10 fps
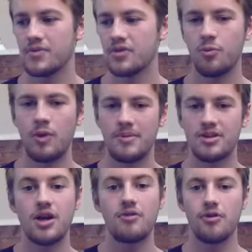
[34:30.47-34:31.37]

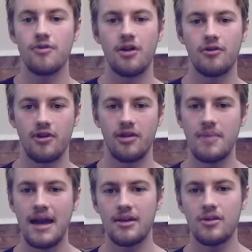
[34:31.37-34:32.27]
women don't revolve around
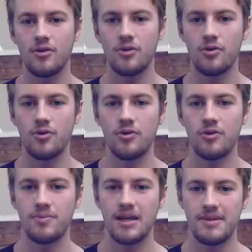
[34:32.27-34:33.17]
men,
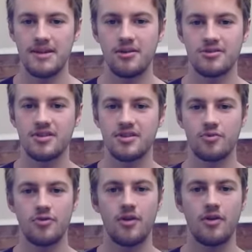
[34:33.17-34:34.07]
or BME culture doesn't
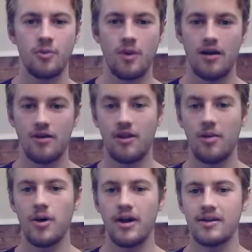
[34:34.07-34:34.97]
revolve
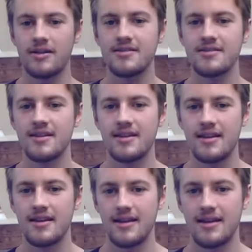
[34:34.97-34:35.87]
around whiteness.
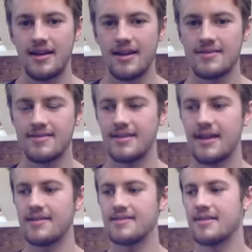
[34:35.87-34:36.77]
It's
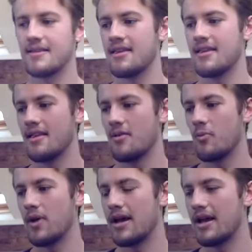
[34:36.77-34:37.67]
that
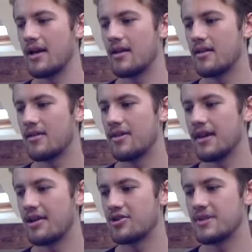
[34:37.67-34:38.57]
we're
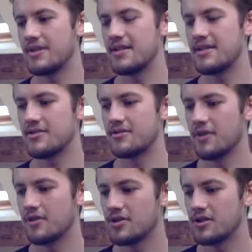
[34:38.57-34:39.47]
the LGBT sort of
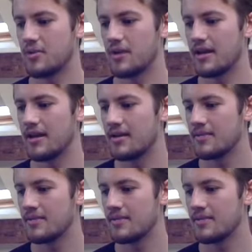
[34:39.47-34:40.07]
culture, we're